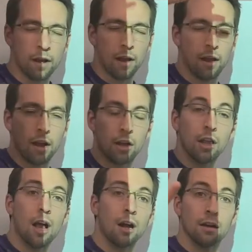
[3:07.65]
uh, a
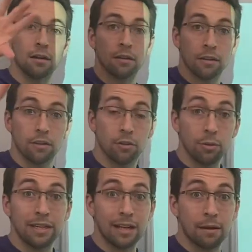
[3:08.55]
clock.
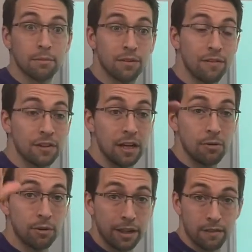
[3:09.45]
3 times
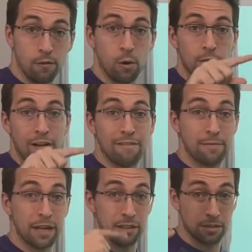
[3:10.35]
15, well, that's 45
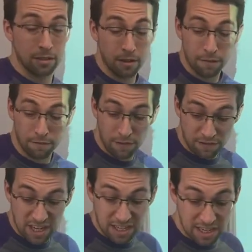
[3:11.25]
minutes.
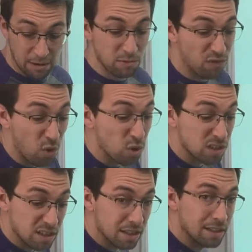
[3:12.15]
15 times 4
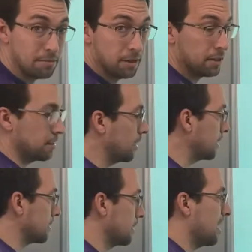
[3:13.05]
is 60 minutes. So
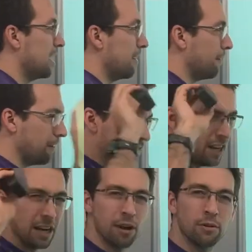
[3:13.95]
that's
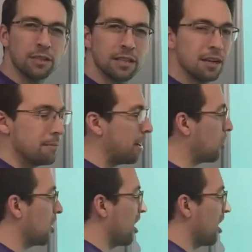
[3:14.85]
15. I always think about